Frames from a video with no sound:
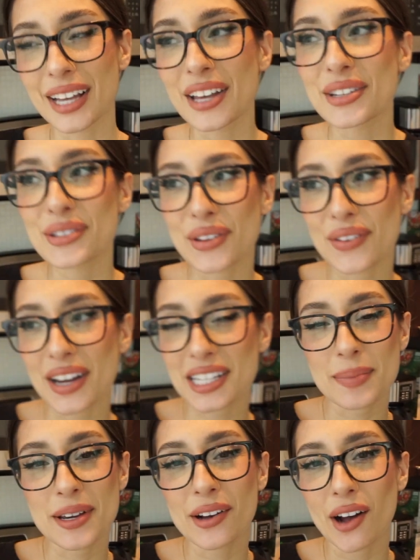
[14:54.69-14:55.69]
So the
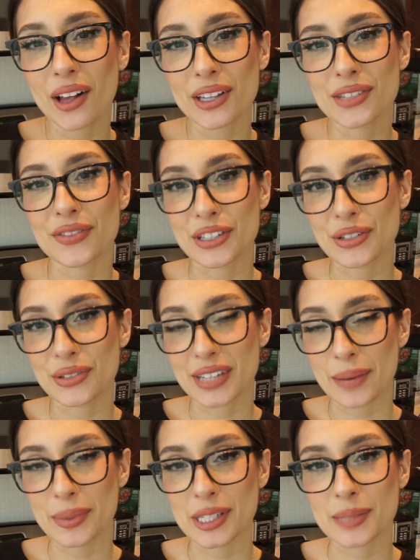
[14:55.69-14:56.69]
recipe calls for 2
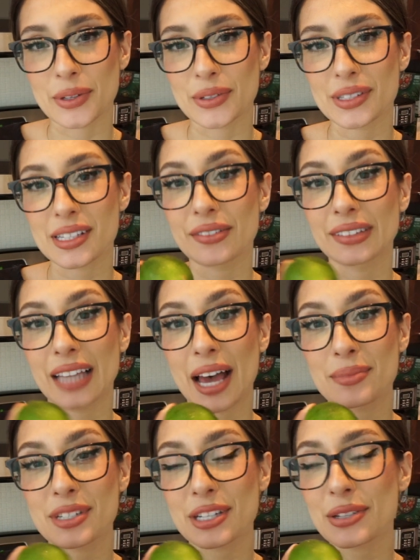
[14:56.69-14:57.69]
tablespoons of
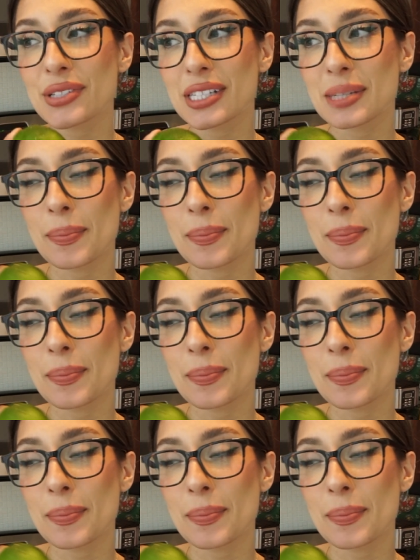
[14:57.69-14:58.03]
lime juice,